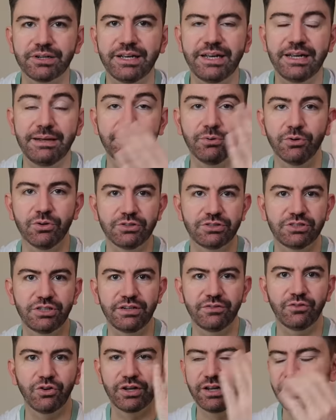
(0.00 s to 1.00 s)
keyboard so
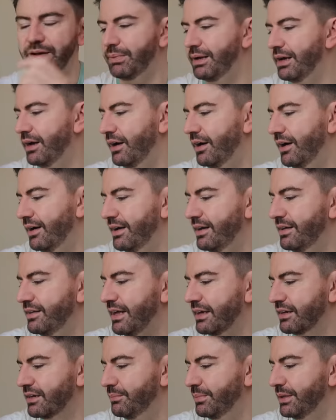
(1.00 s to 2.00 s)
you've got it a bit higher,
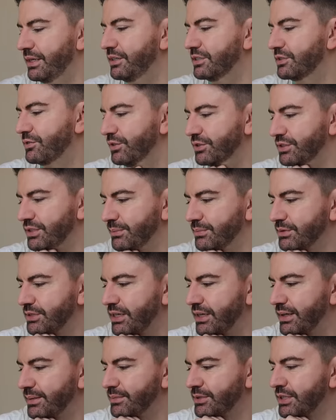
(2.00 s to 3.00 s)
that can be useful
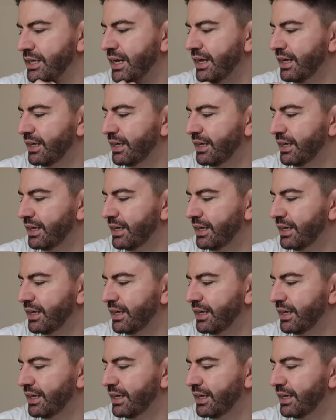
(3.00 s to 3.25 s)
sometimes.